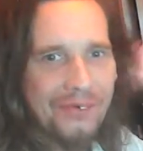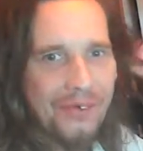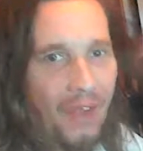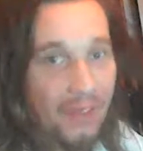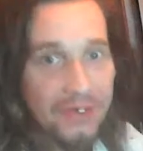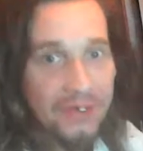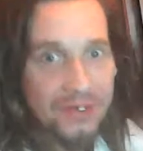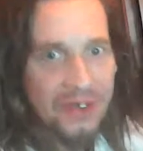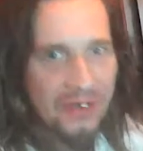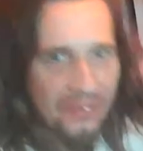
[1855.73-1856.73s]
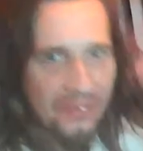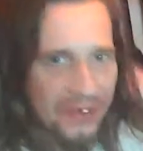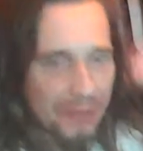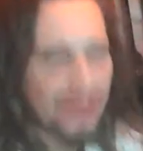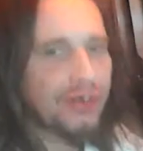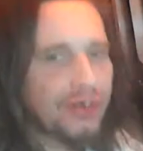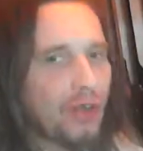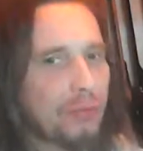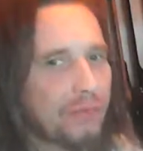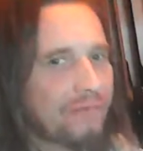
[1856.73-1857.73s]
and that's exactly the same. There's a
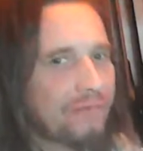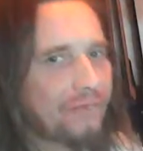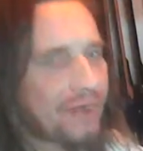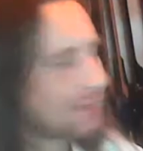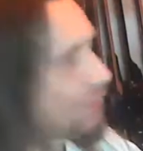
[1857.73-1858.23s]
couple of effects that are